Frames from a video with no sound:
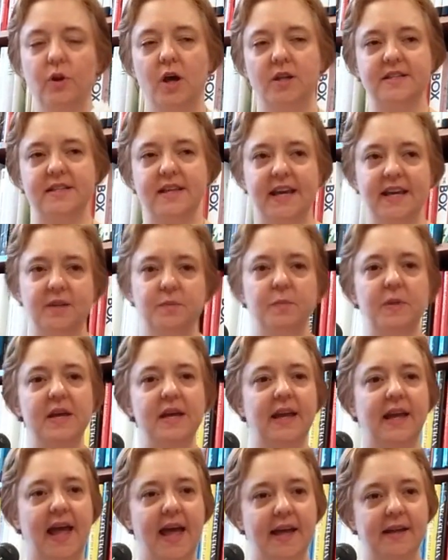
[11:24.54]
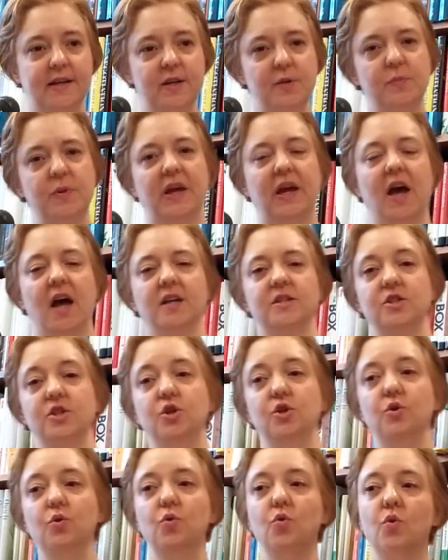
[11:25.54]
not to hit me again, because
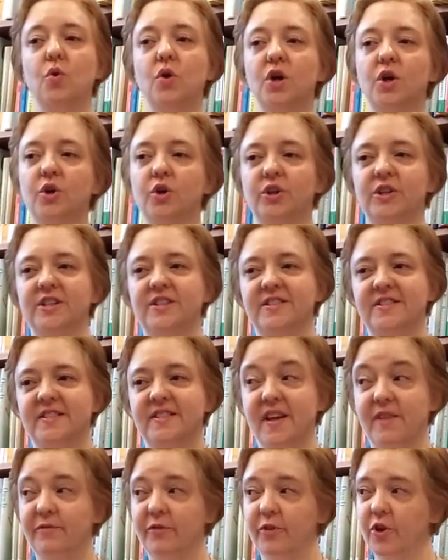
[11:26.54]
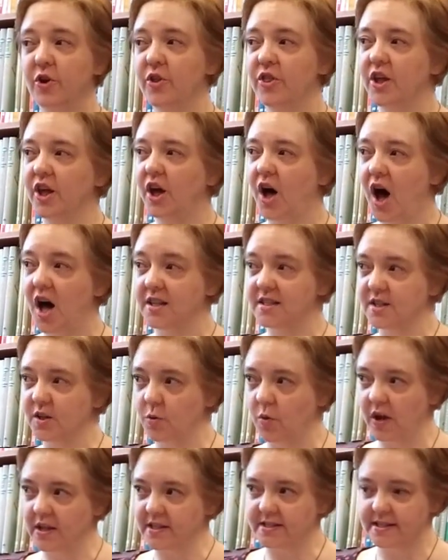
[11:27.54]
you couldn't suffer the
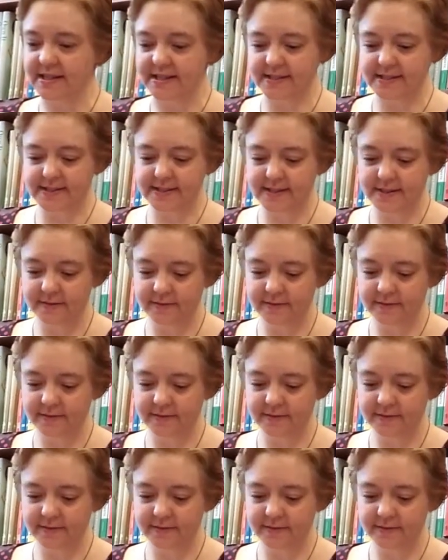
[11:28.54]
consequences."